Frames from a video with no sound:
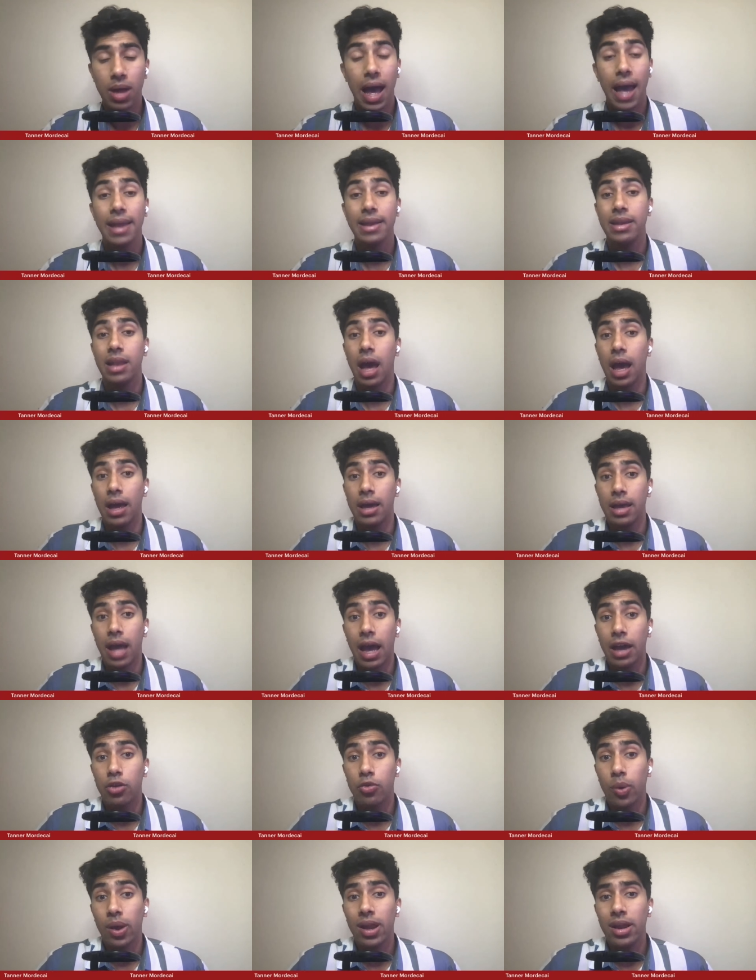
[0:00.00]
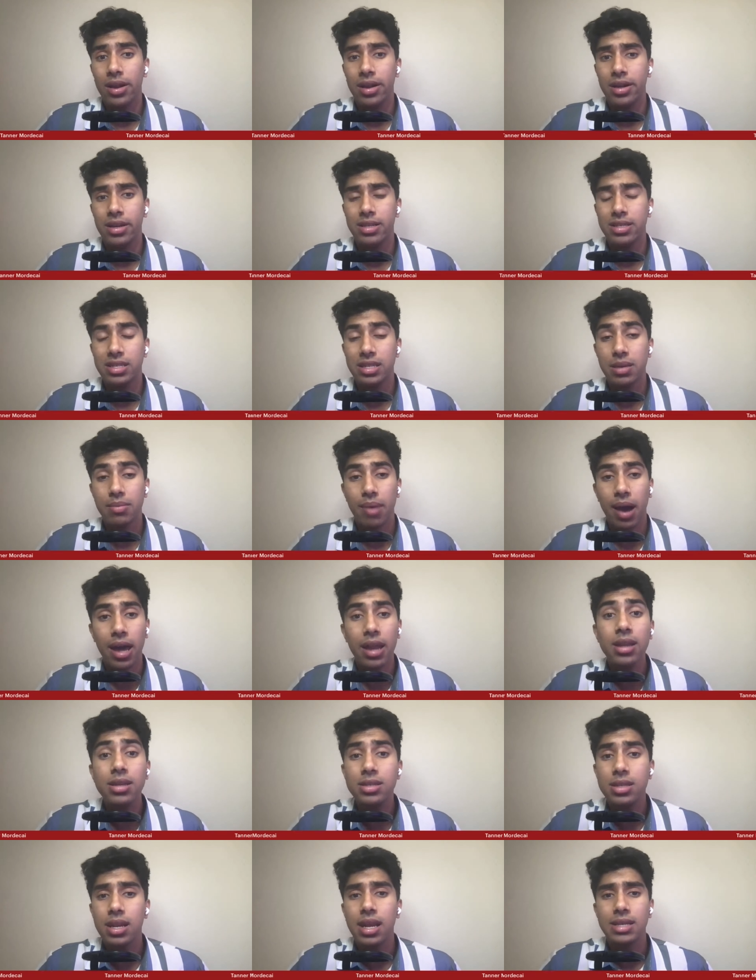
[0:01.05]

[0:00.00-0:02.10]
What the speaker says: I graded it a C minus,